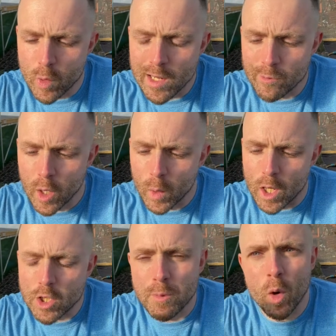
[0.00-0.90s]
green
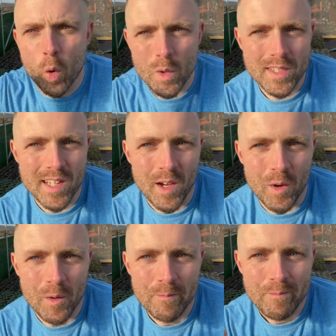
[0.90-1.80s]
foliage but
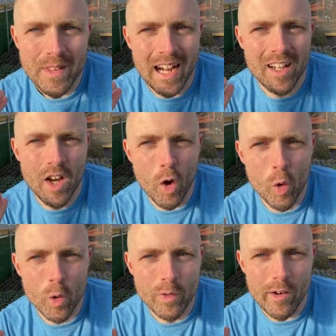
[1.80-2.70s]
also that
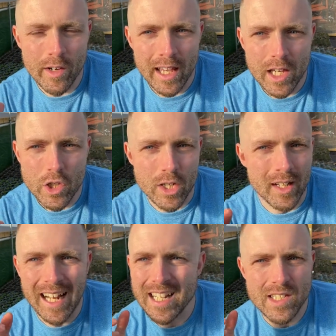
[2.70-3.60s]
gold
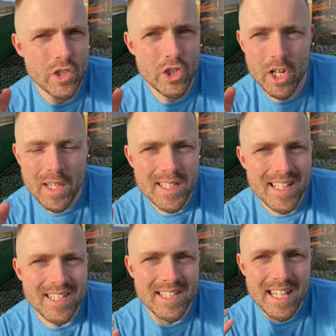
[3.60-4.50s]
variegation, and it's
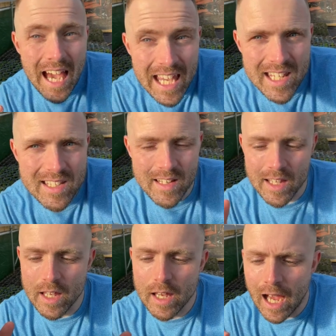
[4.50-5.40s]
just as
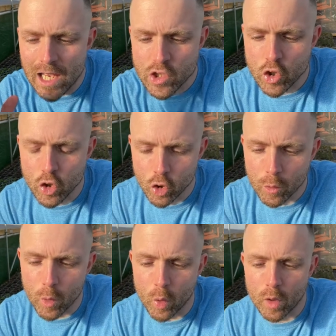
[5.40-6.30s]
tasty as your
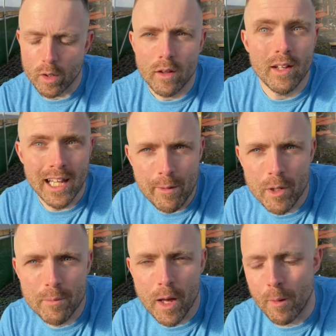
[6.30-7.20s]
normal
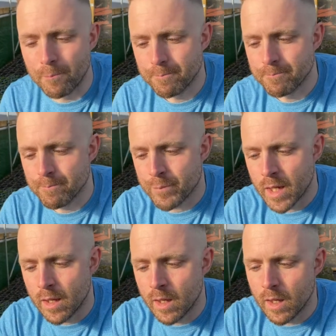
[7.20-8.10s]
lemon balm.
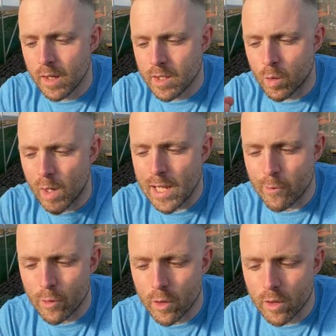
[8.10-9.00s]

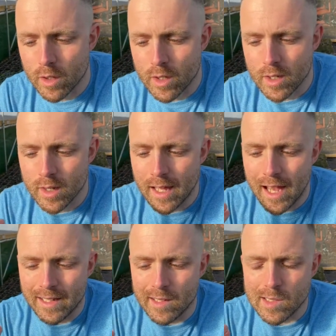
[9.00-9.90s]
Great for
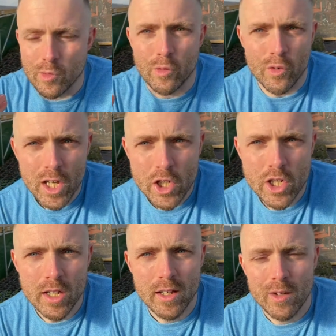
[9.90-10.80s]
adding to
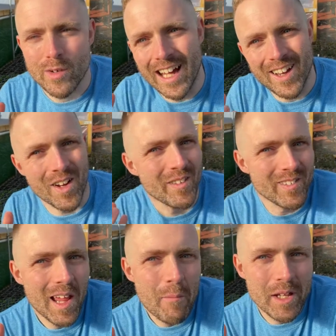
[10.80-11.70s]
fish for that kind of
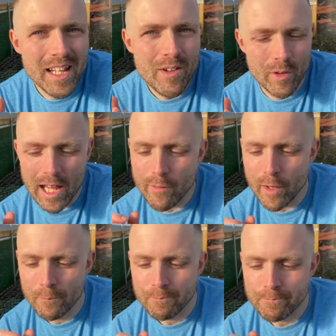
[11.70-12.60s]
lemony flavour.